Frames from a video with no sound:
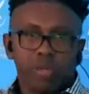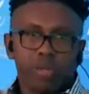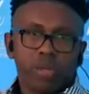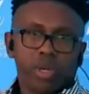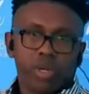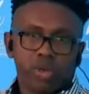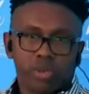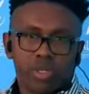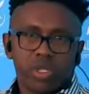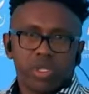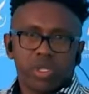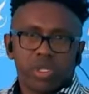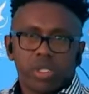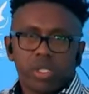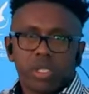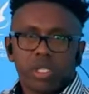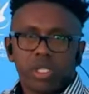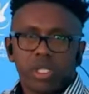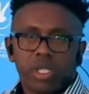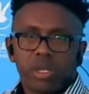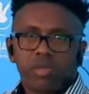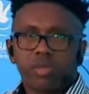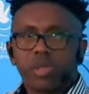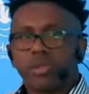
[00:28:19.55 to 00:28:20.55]
approach
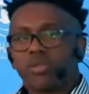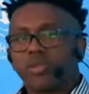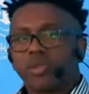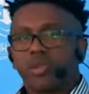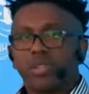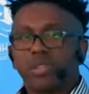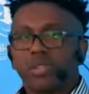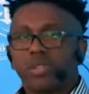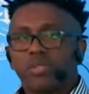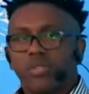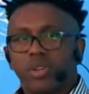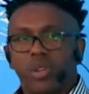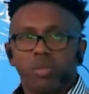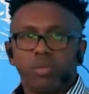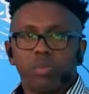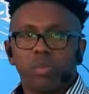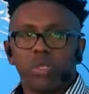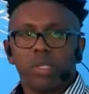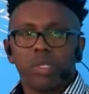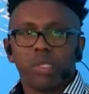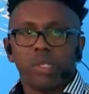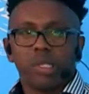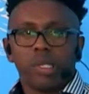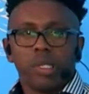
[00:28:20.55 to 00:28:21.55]
in terms of skills
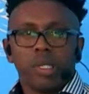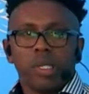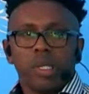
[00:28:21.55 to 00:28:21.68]
development.